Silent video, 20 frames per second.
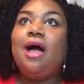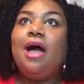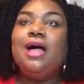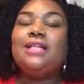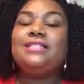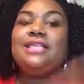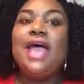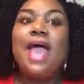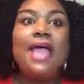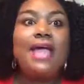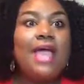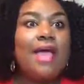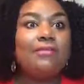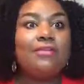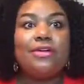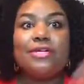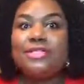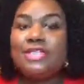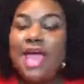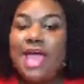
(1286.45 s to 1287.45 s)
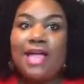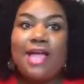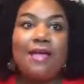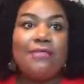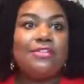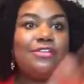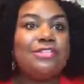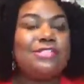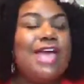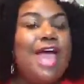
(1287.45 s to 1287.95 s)
attack after attack
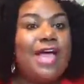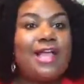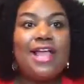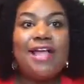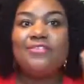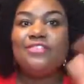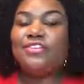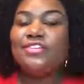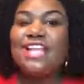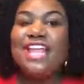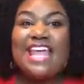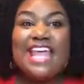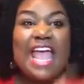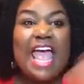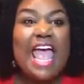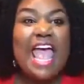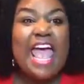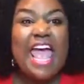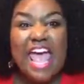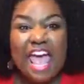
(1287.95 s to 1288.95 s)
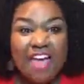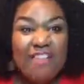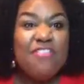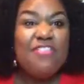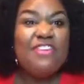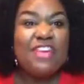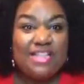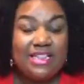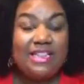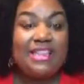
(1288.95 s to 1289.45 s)
after attack after, like
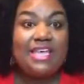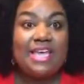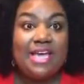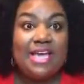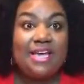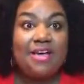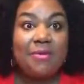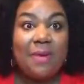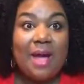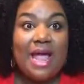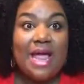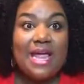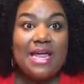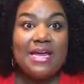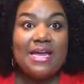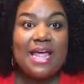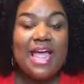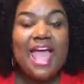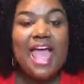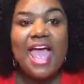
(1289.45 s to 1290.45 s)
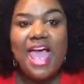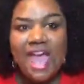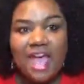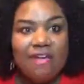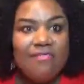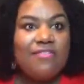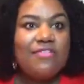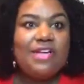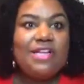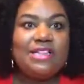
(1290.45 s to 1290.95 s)
everything, right?
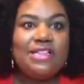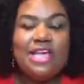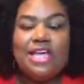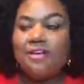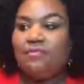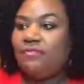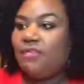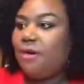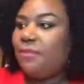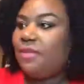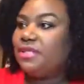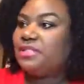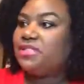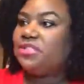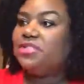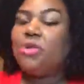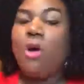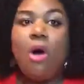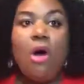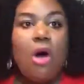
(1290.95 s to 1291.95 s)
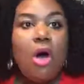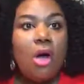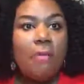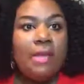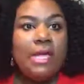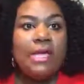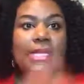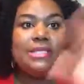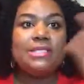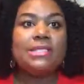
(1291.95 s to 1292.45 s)
Everything from a storm
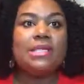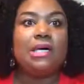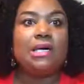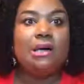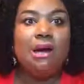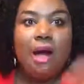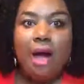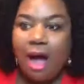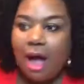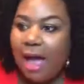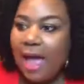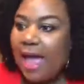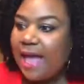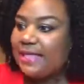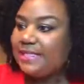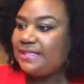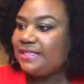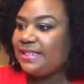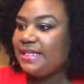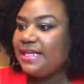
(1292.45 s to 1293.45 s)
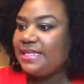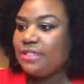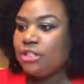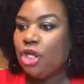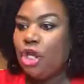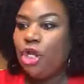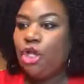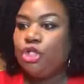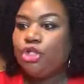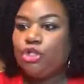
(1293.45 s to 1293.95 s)
to car accidents
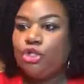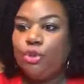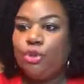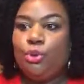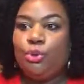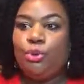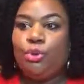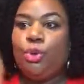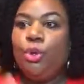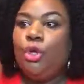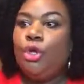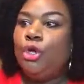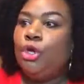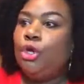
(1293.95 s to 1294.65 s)
to